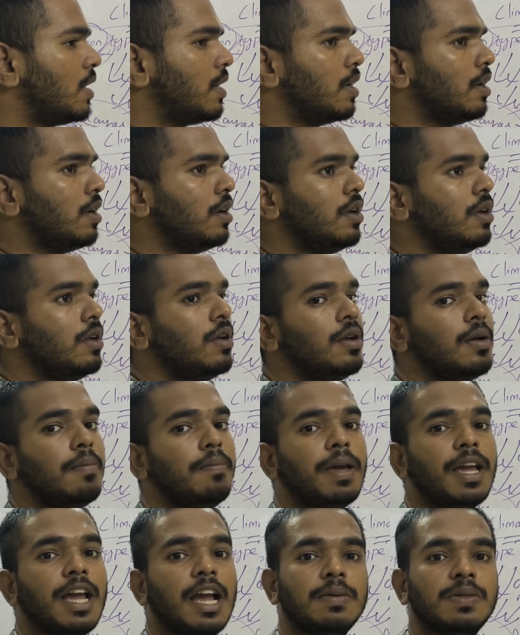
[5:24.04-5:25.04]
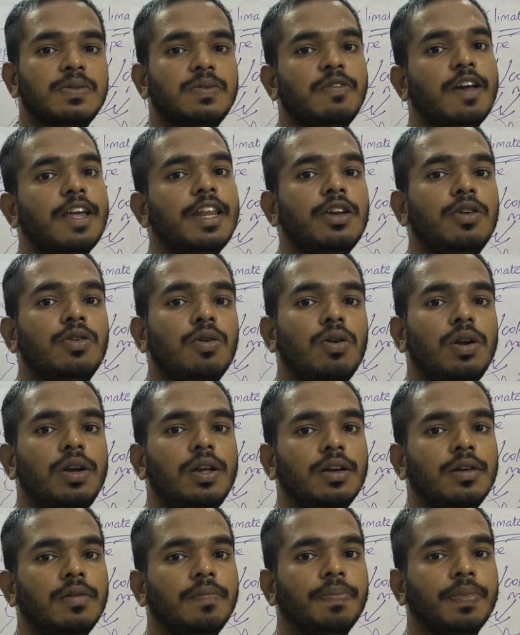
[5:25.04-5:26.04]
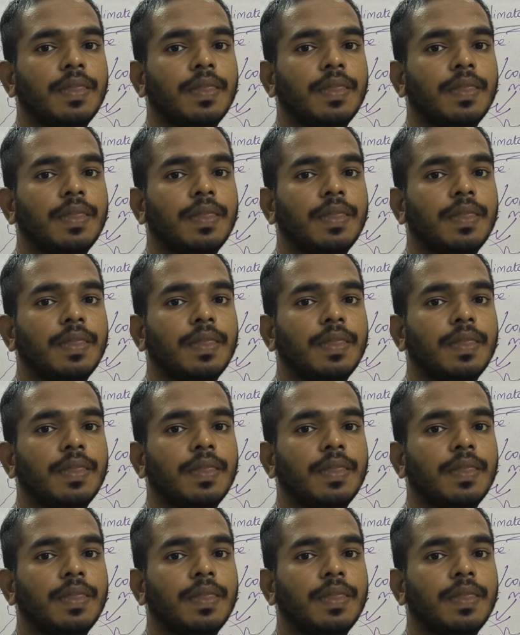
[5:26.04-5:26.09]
not becomes very cold